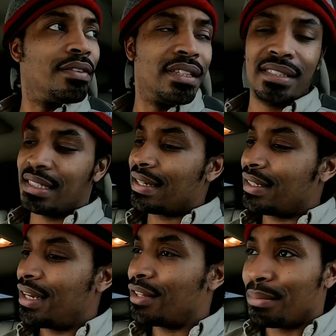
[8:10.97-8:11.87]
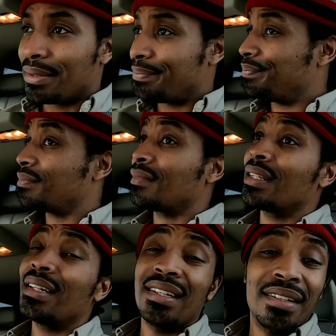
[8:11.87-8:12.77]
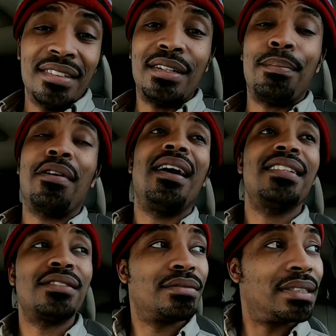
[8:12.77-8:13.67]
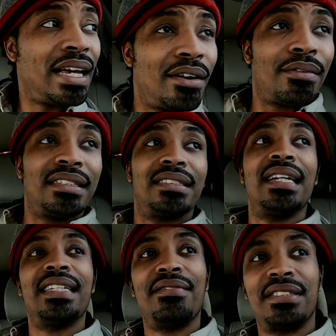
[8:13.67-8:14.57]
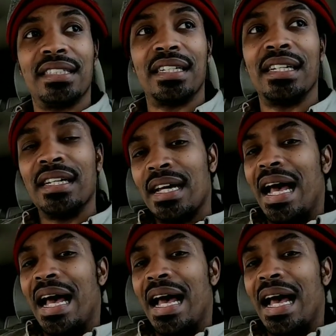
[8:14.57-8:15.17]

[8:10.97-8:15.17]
go for this, that, and the other, but the prices is outrageous. I ain't never seen it.